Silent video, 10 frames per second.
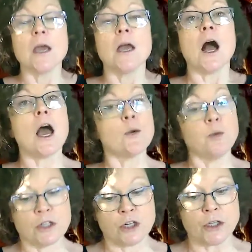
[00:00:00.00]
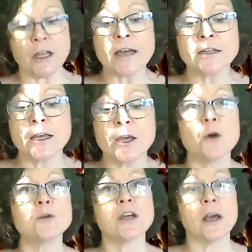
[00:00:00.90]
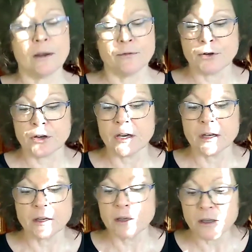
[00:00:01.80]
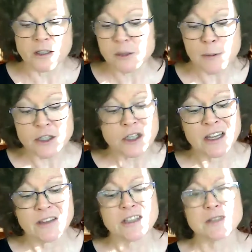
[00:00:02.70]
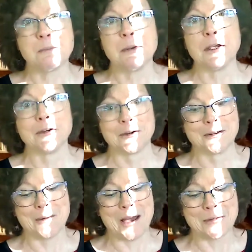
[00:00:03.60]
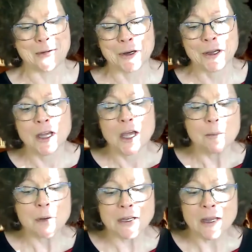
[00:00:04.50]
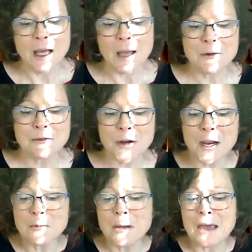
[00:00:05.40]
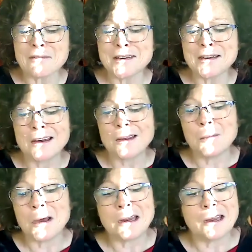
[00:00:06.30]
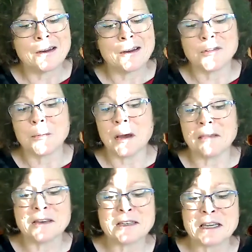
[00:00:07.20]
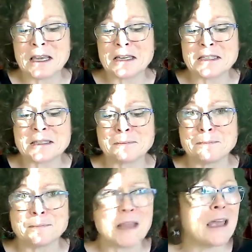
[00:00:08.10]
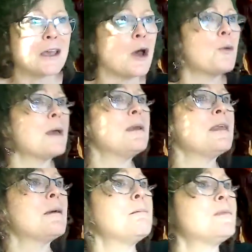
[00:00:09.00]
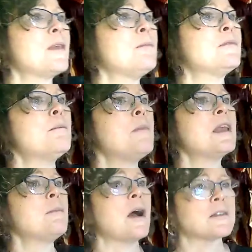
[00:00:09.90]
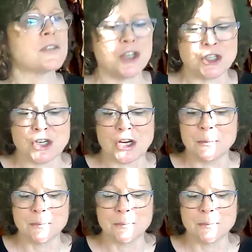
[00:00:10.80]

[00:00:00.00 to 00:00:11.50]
"I would gladly go to Africa, especially in this bitter weather, but I'm afraid we haven't any money enough to buy the tickets. Go get me the money box, Chi-Chi."